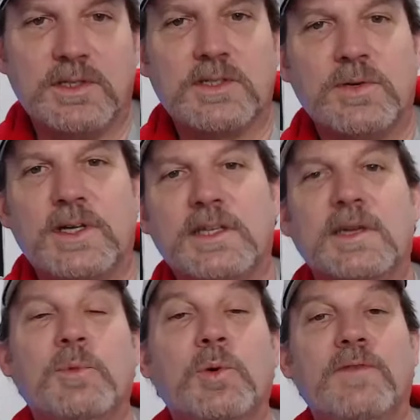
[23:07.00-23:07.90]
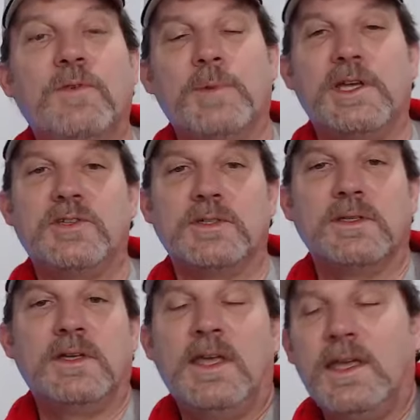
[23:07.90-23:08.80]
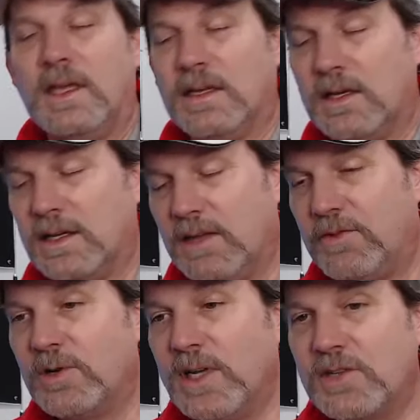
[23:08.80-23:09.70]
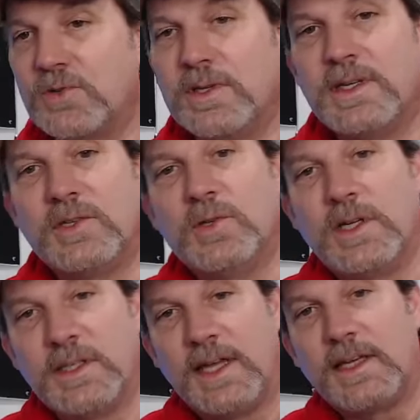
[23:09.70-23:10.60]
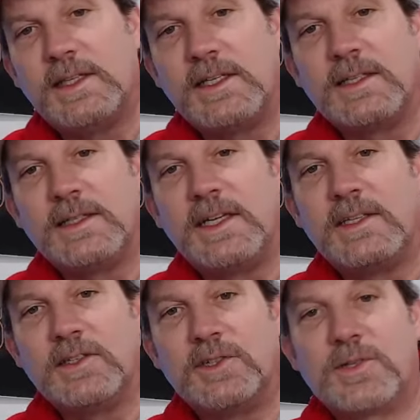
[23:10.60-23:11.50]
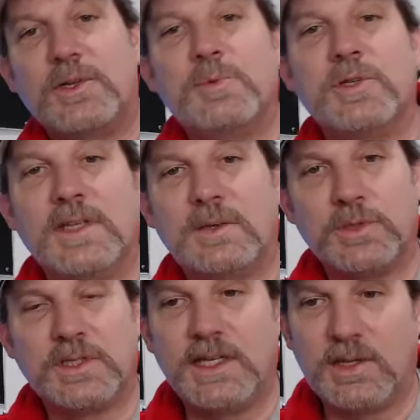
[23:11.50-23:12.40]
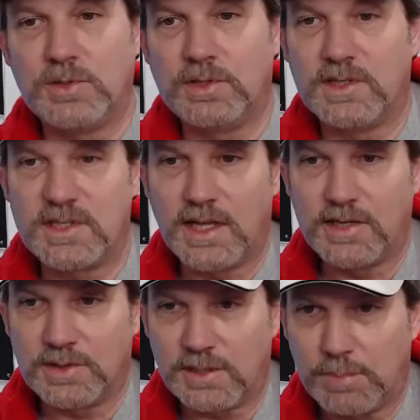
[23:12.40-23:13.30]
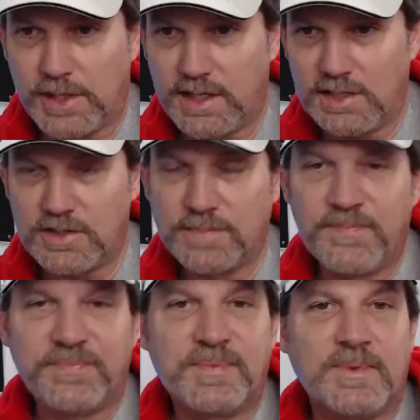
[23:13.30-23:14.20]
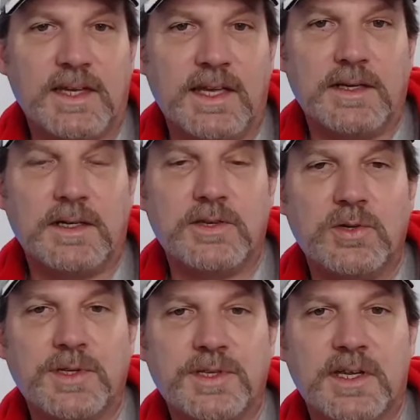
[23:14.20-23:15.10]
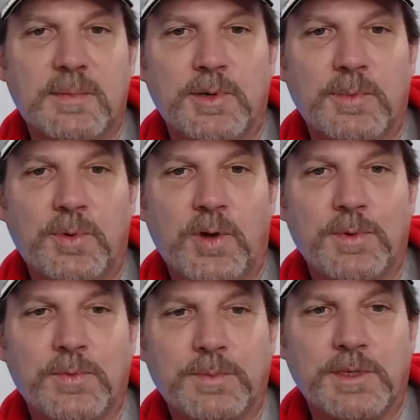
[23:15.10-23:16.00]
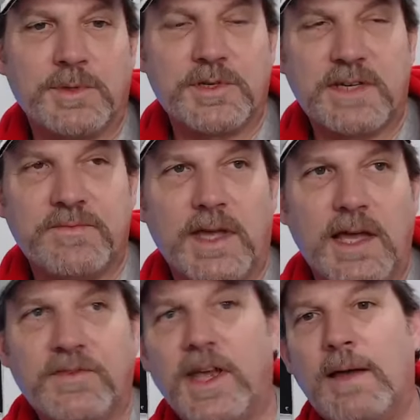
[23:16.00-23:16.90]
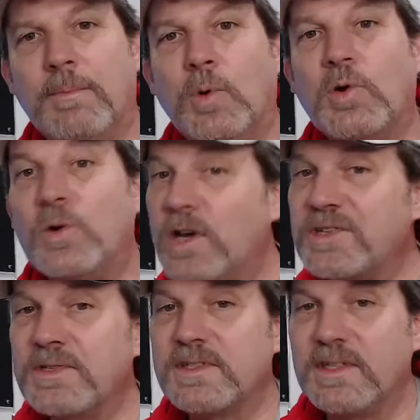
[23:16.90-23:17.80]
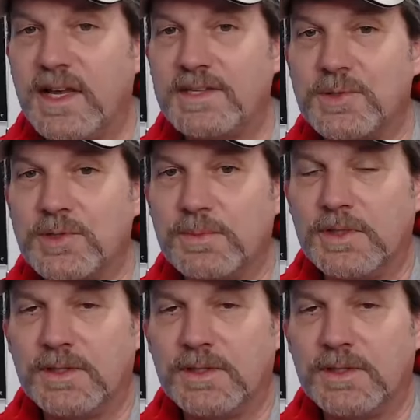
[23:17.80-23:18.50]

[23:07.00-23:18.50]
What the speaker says: to you so I could get more information. If you're interested in doing that, click the link in the description. That will take you to the scheduling page, and you can set up an appointment with me because I've got more questions than answers